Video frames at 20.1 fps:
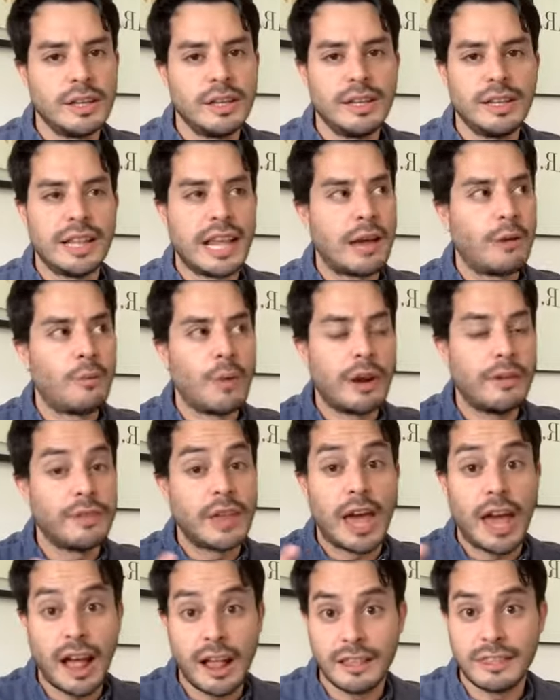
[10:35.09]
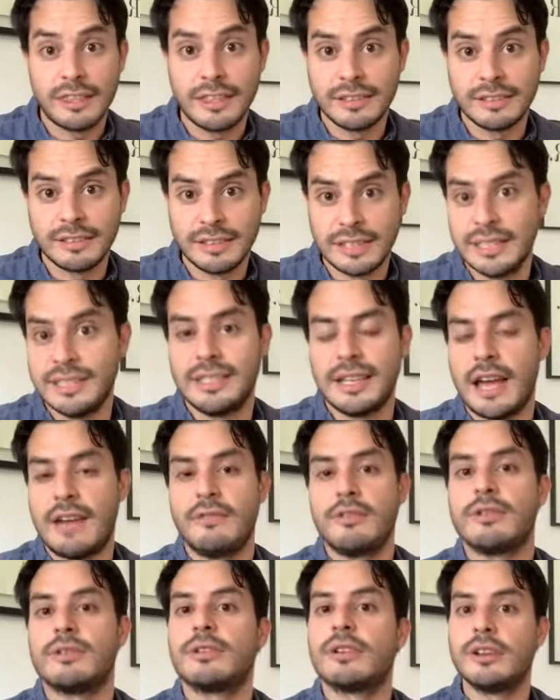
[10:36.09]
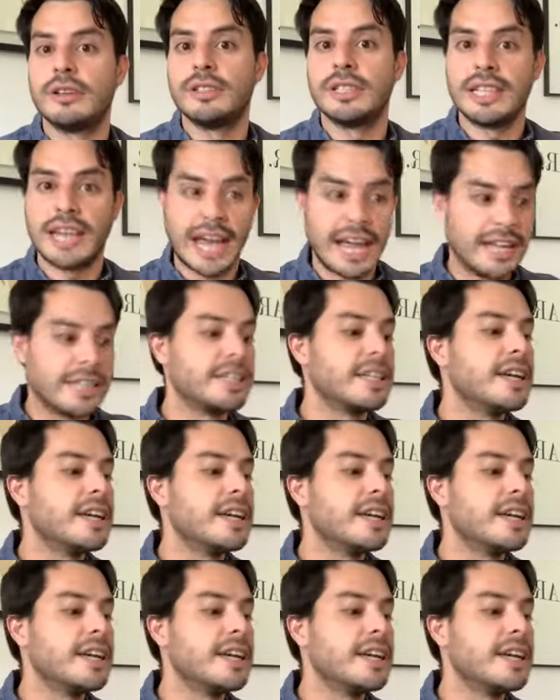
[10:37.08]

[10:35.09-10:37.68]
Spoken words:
like one of the healthiest teas ever, because it has